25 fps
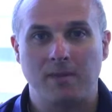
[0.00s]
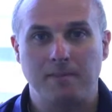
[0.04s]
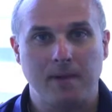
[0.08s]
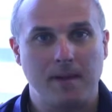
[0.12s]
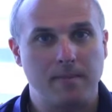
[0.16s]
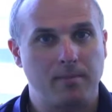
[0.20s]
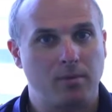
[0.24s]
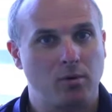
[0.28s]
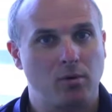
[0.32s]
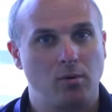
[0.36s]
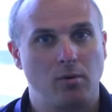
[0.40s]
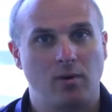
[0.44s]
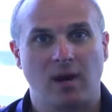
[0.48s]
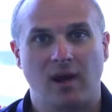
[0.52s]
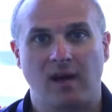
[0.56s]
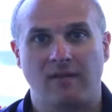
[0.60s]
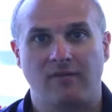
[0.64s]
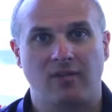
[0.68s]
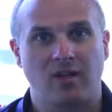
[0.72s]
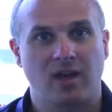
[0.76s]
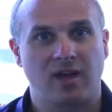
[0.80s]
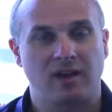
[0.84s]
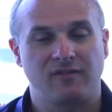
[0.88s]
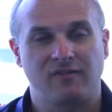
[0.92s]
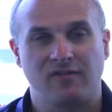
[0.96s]
people who have
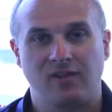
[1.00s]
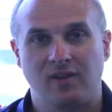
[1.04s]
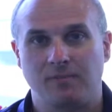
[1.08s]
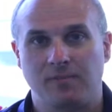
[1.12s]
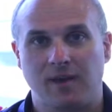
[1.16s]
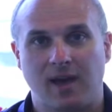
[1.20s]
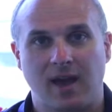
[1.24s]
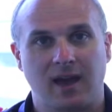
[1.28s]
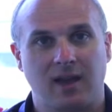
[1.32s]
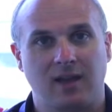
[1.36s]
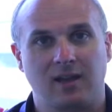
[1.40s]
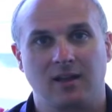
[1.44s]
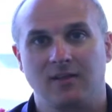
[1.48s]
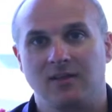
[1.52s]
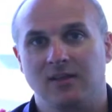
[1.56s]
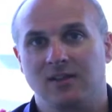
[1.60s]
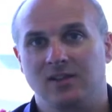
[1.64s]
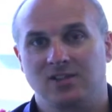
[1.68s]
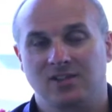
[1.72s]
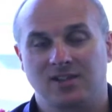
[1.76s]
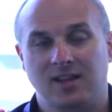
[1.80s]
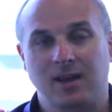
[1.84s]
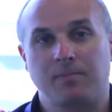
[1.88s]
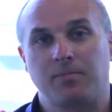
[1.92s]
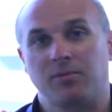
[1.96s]
a lot of feedback,
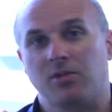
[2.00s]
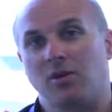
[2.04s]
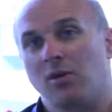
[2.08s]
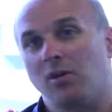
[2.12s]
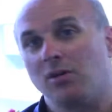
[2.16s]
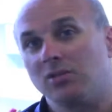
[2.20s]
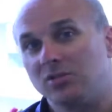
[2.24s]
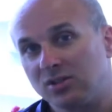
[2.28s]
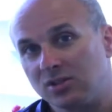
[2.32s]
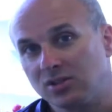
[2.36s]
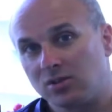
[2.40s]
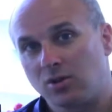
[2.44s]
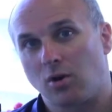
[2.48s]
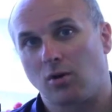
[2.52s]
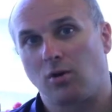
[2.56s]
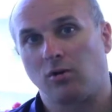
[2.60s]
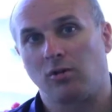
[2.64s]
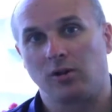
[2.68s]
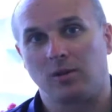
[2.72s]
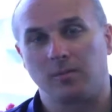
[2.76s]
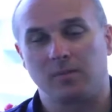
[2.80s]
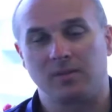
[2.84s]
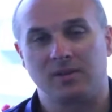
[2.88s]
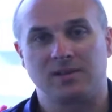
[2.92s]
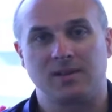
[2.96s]
skip those and go a
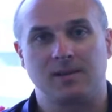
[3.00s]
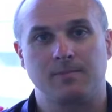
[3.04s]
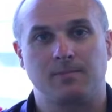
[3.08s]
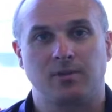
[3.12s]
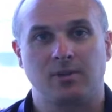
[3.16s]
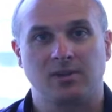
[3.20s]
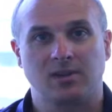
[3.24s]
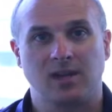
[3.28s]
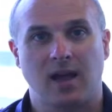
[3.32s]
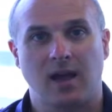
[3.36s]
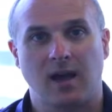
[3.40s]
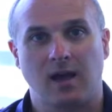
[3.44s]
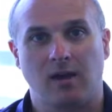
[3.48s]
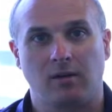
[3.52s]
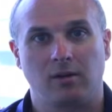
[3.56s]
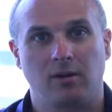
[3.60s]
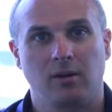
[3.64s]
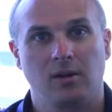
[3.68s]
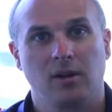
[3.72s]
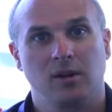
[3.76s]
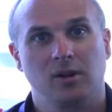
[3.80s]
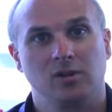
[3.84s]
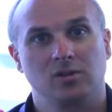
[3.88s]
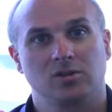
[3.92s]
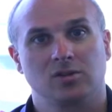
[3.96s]
little bit deeper down
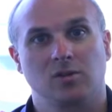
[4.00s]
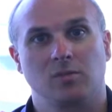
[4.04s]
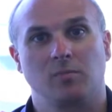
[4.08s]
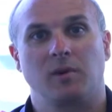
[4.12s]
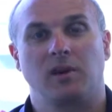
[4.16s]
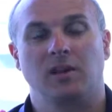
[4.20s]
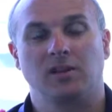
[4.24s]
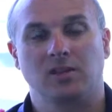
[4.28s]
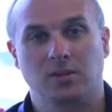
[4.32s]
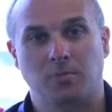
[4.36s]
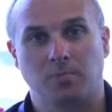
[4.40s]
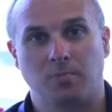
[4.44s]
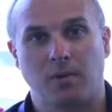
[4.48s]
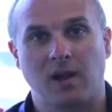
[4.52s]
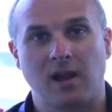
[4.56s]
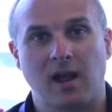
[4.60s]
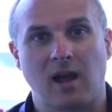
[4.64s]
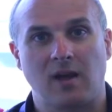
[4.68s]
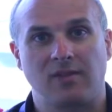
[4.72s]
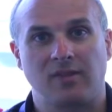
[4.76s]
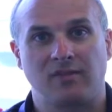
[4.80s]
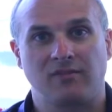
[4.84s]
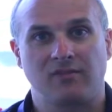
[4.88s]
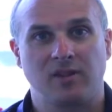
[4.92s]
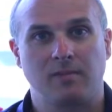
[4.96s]
so that we can spread
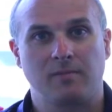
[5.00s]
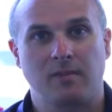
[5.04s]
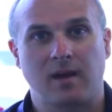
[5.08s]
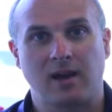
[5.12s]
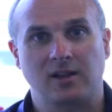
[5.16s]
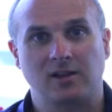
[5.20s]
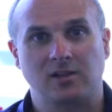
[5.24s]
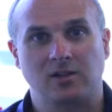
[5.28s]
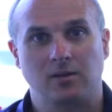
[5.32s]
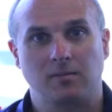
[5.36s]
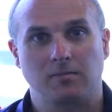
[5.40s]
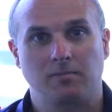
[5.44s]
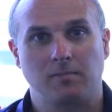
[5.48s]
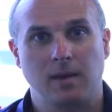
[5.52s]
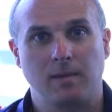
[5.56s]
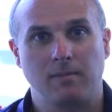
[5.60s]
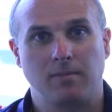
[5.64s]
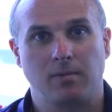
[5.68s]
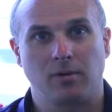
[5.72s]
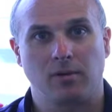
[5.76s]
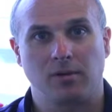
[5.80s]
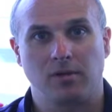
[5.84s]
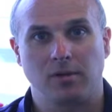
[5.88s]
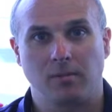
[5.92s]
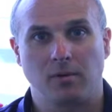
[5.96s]
out the feedback to
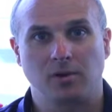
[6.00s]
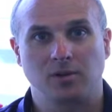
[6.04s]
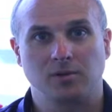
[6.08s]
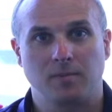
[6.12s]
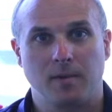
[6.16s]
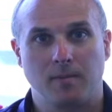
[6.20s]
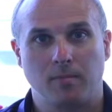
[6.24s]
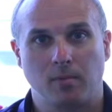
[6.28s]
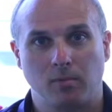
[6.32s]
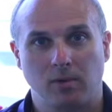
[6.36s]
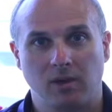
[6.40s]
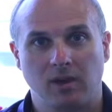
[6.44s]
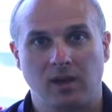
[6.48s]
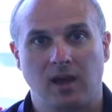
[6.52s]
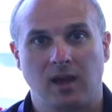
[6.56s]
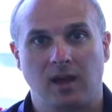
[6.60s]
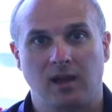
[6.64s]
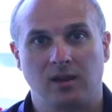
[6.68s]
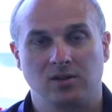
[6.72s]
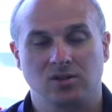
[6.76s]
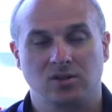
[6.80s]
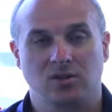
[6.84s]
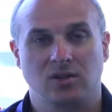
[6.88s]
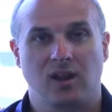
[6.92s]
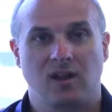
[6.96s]
people, the most people we
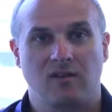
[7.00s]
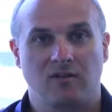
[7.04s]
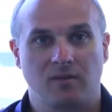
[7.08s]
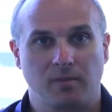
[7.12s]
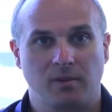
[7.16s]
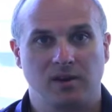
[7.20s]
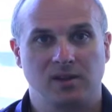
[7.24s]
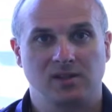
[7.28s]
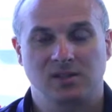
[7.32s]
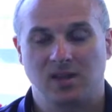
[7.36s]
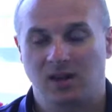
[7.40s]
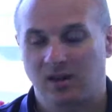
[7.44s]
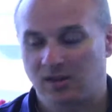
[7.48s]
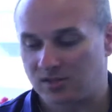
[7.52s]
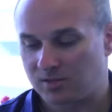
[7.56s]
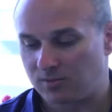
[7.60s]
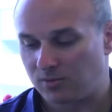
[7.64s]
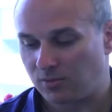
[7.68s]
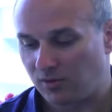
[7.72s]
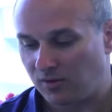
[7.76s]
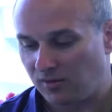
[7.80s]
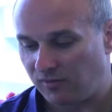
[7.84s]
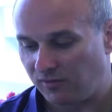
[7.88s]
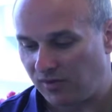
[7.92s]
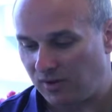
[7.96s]
can, so that everybody's getting
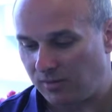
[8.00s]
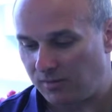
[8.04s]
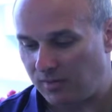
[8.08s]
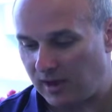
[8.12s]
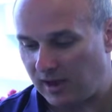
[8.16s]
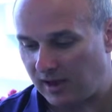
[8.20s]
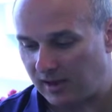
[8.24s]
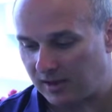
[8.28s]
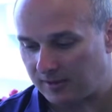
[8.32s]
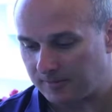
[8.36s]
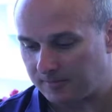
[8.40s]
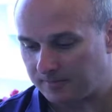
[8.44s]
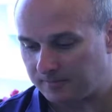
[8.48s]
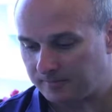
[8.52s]
some good feedback.